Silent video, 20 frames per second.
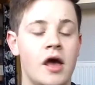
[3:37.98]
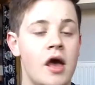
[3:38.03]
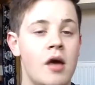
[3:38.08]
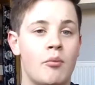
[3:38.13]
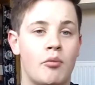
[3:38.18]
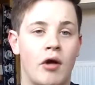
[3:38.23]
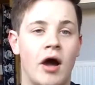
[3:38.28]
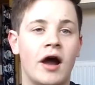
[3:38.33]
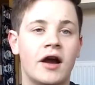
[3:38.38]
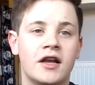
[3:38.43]

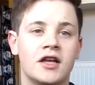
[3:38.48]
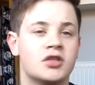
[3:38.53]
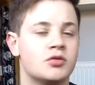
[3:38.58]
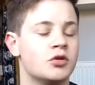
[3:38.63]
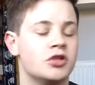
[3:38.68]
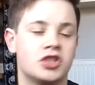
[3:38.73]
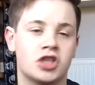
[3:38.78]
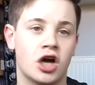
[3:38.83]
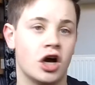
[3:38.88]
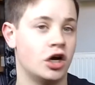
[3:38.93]
practice,
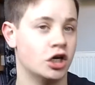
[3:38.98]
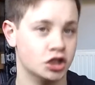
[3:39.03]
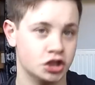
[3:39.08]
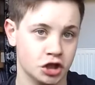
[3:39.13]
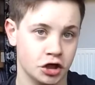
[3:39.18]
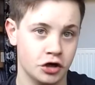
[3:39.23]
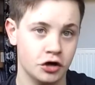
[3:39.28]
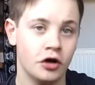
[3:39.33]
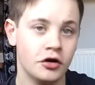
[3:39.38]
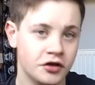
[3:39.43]
which costs
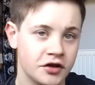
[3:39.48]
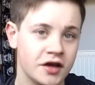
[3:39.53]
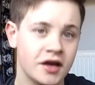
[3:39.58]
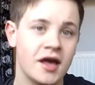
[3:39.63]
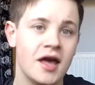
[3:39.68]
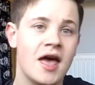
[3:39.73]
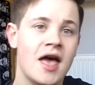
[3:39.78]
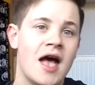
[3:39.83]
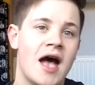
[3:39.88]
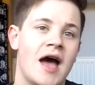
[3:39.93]
you nothing,
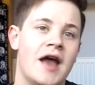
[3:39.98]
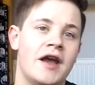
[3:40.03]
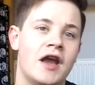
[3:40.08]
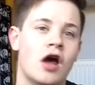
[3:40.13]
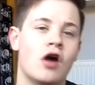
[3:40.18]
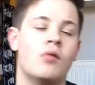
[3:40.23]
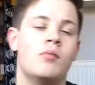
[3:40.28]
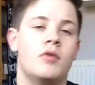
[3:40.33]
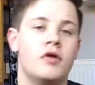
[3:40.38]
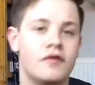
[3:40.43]
and
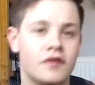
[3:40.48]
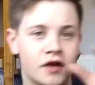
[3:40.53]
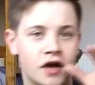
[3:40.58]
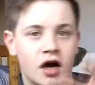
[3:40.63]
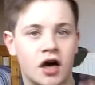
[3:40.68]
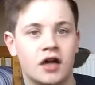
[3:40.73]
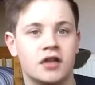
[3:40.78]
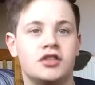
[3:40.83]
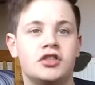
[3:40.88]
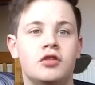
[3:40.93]
now moving
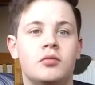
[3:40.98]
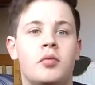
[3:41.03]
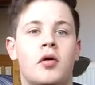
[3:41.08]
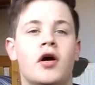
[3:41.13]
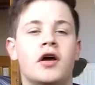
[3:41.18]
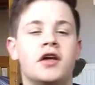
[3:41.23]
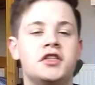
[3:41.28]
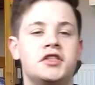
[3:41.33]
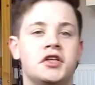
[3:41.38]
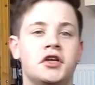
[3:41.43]
on to
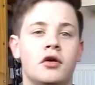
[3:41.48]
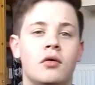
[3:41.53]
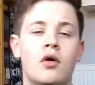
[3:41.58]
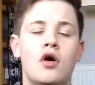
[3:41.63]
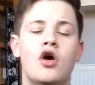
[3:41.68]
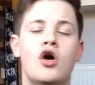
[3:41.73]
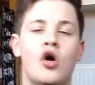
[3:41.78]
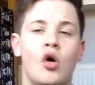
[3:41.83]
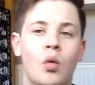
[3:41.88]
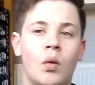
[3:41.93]
point 2,
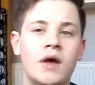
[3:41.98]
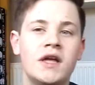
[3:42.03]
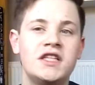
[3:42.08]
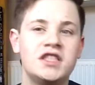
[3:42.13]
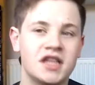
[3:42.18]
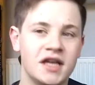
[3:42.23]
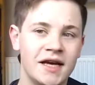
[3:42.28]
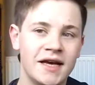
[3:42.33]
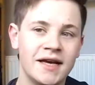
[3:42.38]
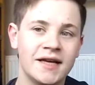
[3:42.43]
which
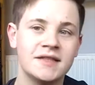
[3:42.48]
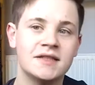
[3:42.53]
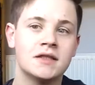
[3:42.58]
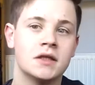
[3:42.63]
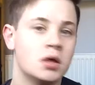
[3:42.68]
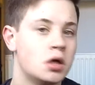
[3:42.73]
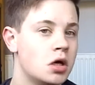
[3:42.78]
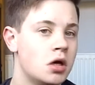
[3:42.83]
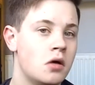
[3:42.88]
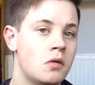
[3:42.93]
is
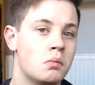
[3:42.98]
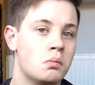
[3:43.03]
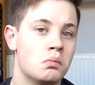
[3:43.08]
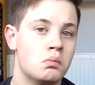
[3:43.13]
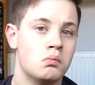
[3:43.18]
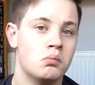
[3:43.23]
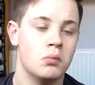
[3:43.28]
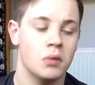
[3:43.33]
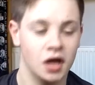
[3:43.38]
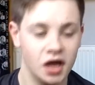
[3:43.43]

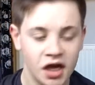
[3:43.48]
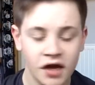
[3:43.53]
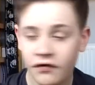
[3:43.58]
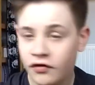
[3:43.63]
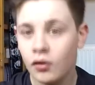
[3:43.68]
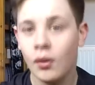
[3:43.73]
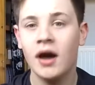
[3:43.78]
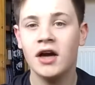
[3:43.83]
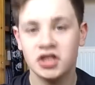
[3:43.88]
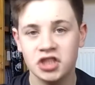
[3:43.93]
if
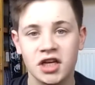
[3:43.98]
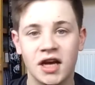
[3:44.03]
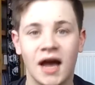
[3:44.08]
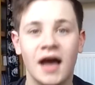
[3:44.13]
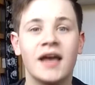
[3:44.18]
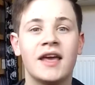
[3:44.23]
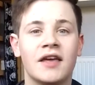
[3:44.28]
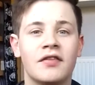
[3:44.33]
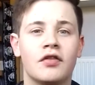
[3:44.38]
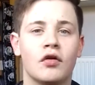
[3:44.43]
you actually can't
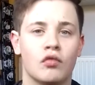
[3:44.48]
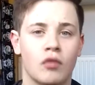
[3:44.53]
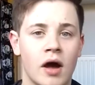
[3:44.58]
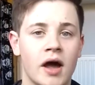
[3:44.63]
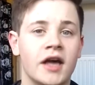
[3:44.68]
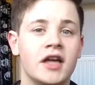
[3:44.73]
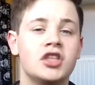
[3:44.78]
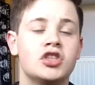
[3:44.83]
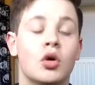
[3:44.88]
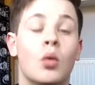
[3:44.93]
get the
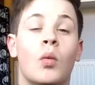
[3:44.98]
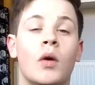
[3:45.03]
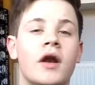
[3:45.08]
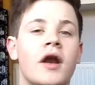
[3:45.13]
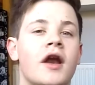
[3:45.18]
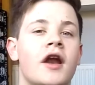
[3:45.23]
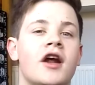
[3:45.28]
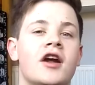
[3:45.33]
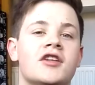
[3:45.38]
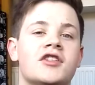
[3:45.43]
range with an
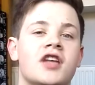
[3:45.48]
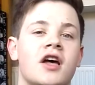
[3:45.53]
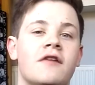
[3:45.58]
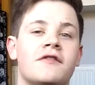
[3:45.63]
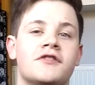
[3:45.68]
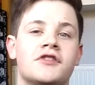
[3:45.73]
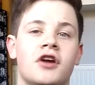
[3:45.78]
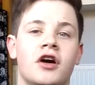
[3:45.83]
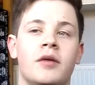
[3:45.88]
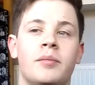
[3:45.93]
airsoft
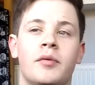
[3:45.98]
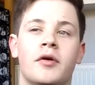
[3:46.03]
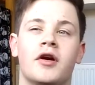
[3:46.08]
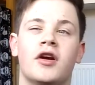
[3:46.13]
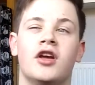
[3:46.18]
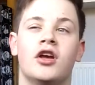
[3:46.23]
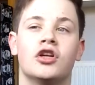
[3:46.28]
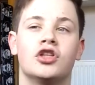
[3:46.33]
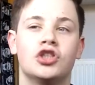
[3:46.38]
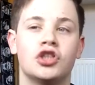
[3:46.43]
sniper,
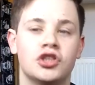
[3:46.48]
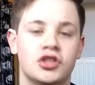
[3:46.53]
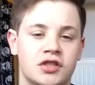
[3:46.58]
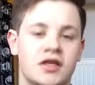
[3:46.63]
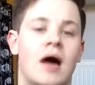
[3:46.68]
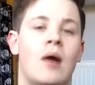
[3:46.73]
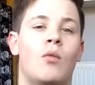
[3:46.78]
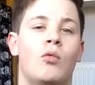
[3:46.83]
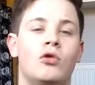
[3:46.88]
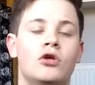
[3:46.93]
you're just,
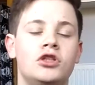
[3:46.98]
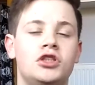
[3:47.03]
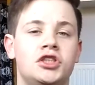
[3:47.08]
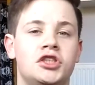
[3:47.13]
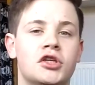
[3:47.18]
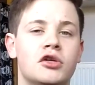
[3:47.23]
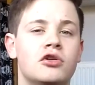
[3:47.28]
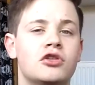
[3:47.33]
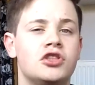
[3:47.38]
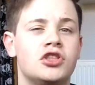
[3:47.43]
that 1
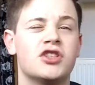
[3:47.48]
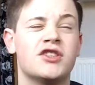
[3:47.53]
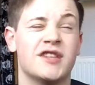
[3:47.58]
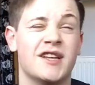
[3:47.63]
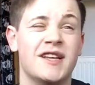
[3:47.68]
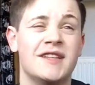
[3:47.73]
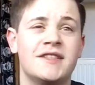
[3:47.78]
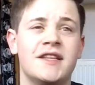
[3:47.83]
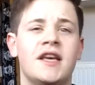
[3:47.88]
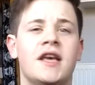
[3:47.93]
joule just
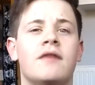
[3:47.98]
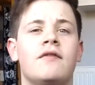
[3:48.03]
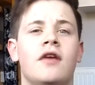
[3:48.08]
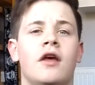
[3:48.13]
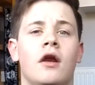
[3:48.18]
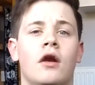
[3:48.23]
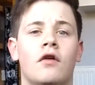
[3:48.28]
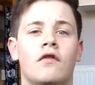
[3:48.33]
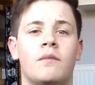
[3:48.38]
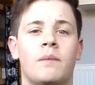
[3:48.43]
isn't giving you
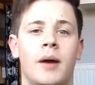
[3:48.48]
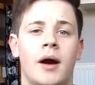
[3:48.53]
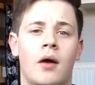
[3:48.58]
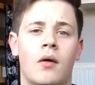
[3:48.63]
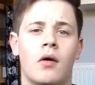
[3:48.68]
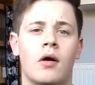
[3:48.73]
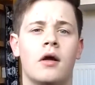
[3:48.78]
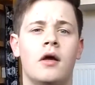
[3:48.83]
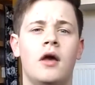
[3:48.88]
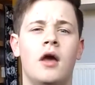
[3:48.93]
enough power.